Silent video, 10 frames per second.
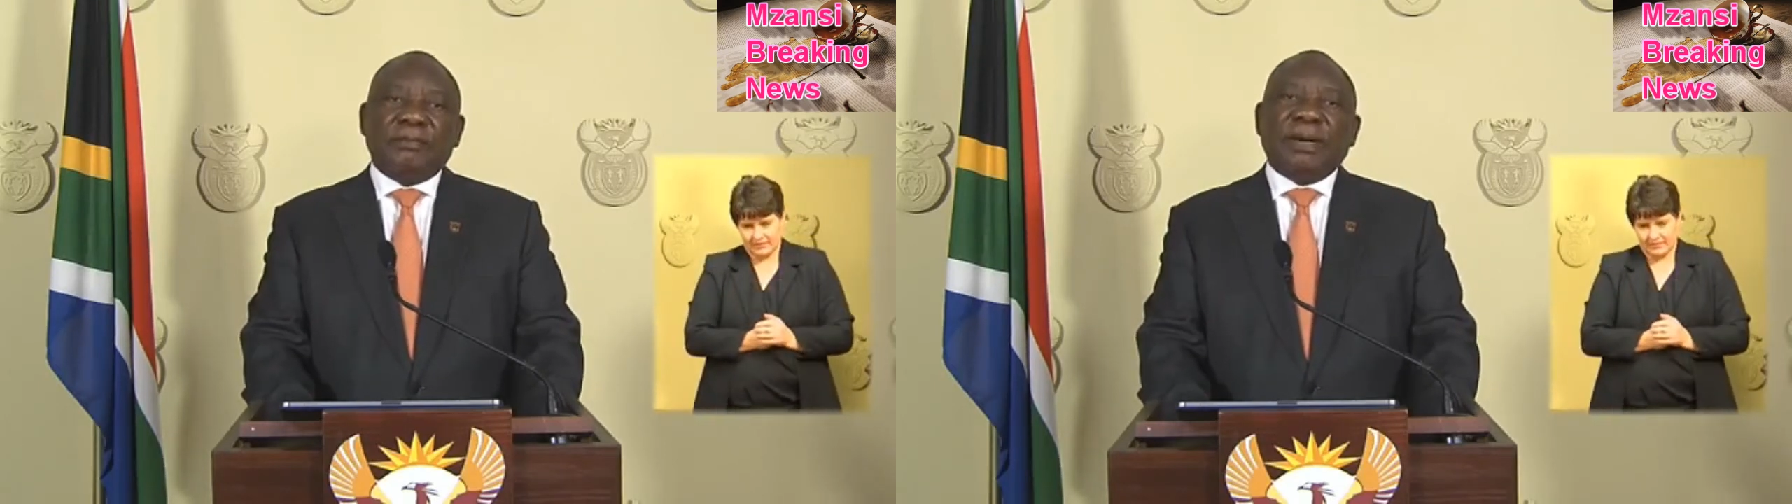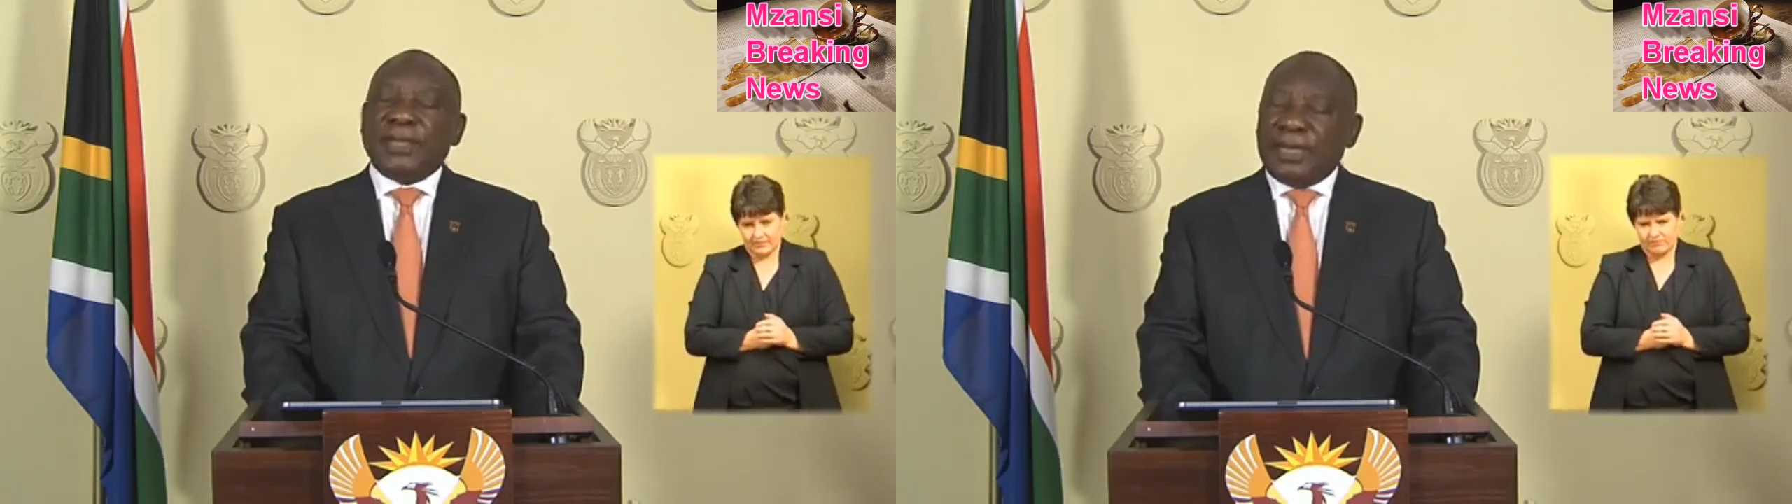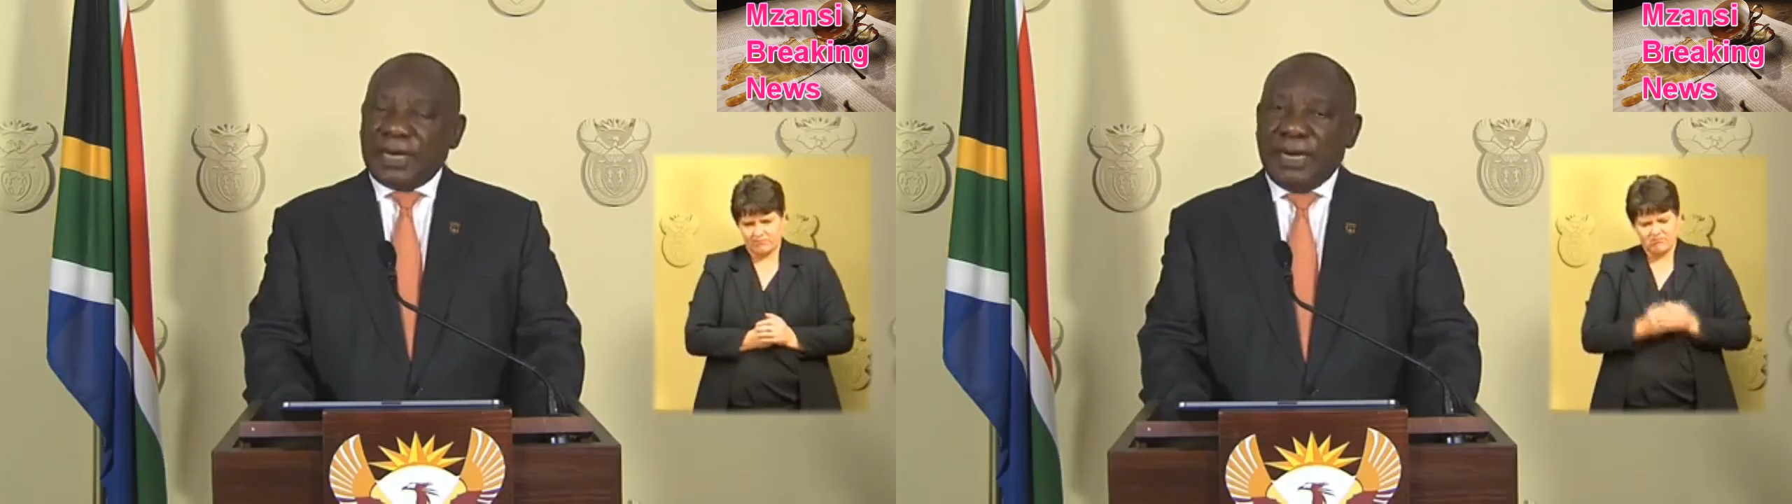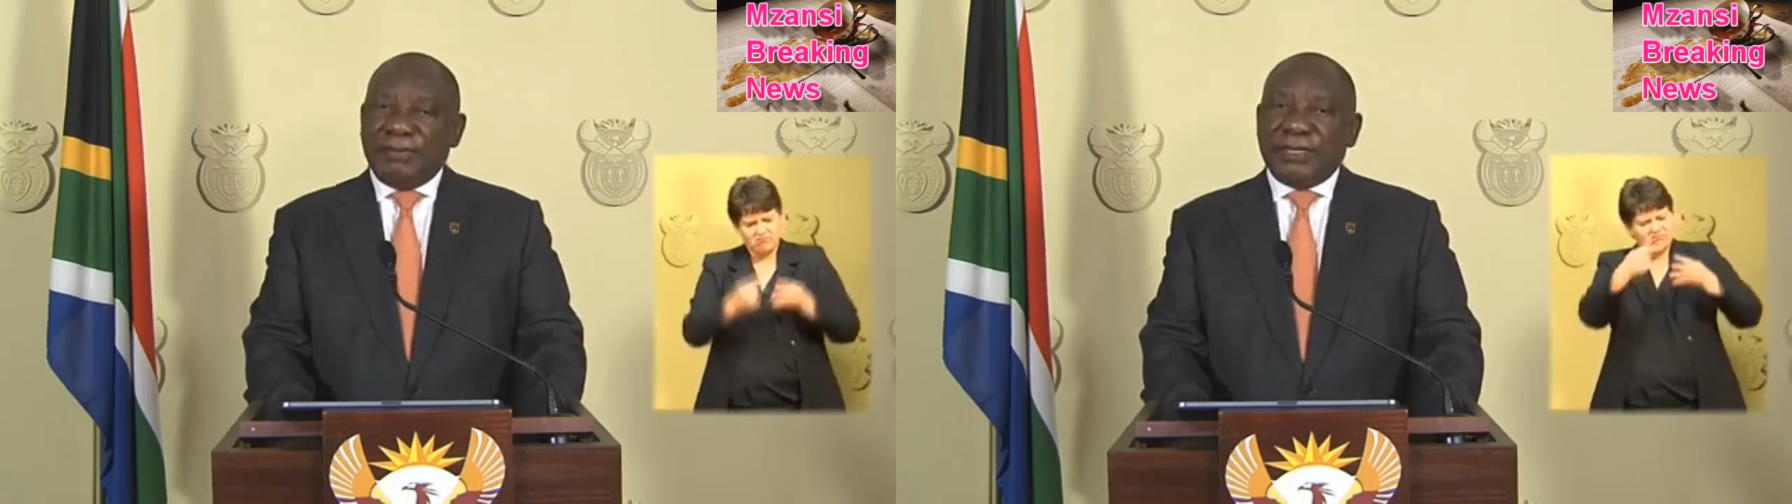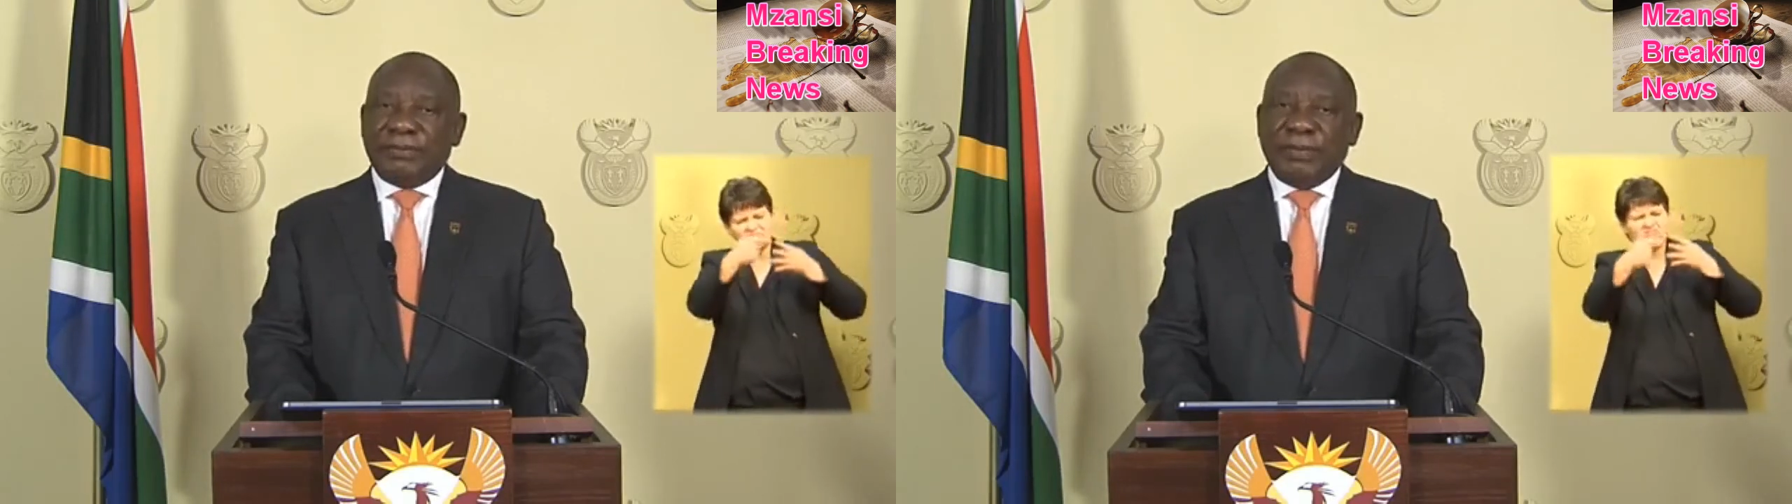by the
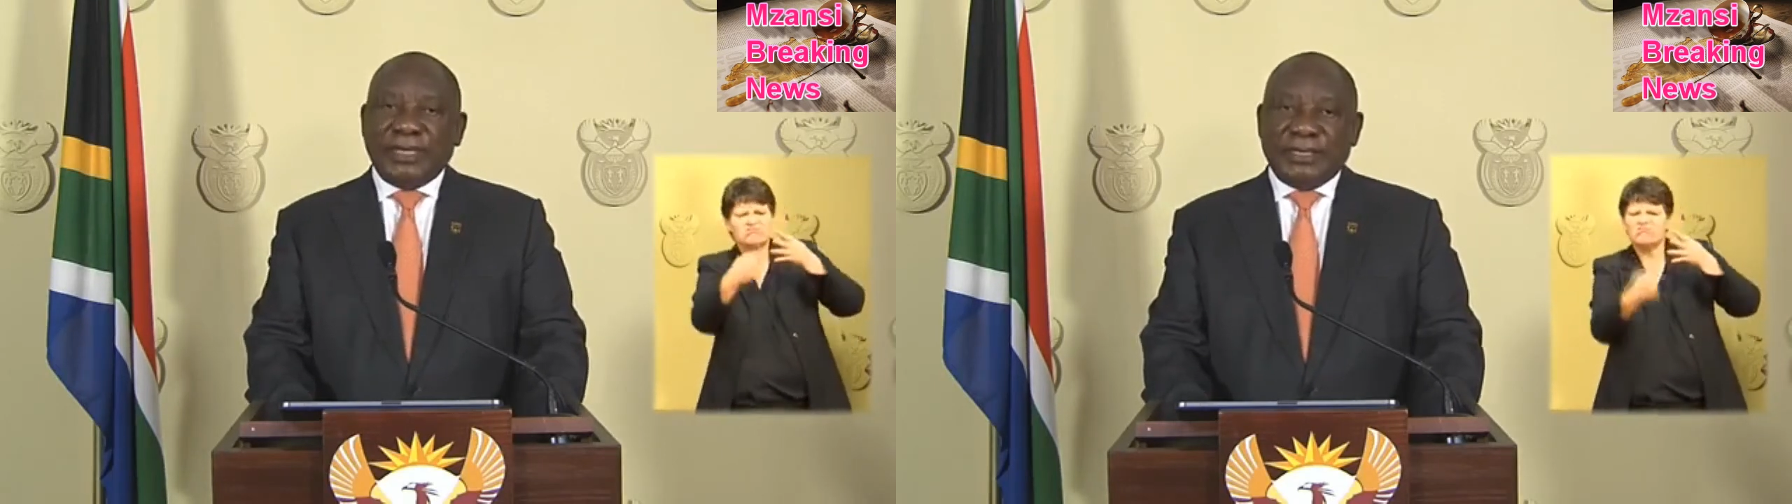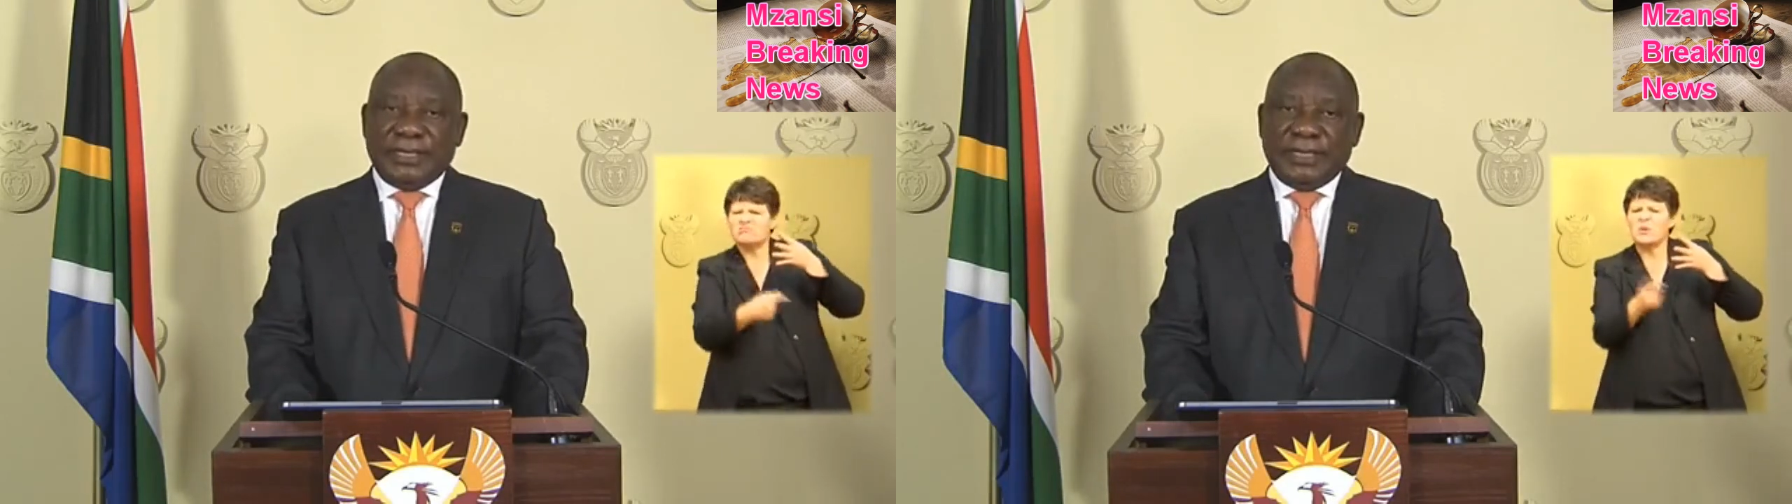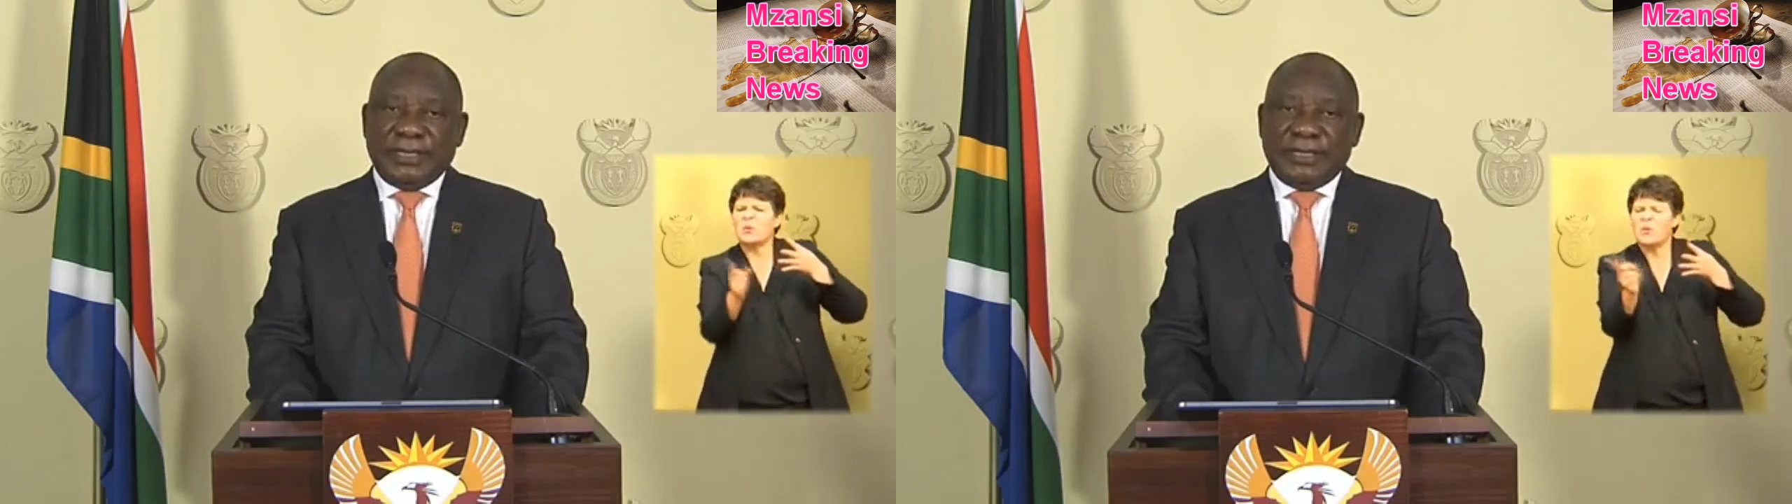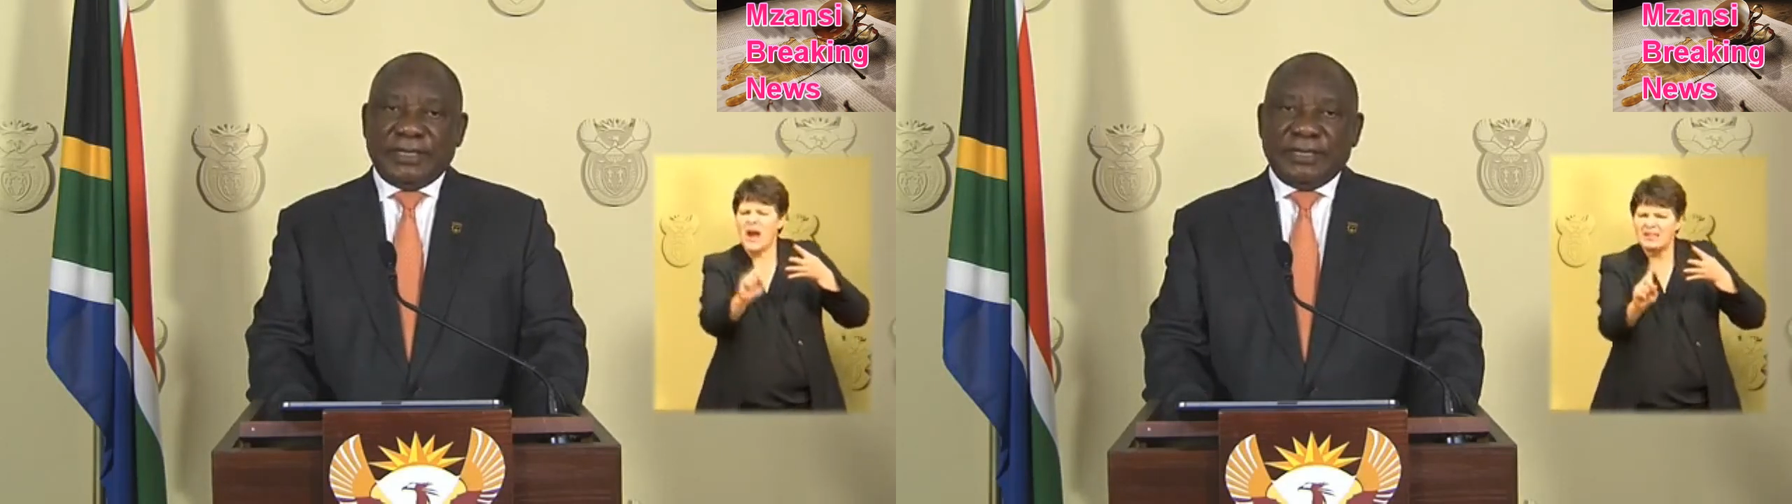relevant ministers.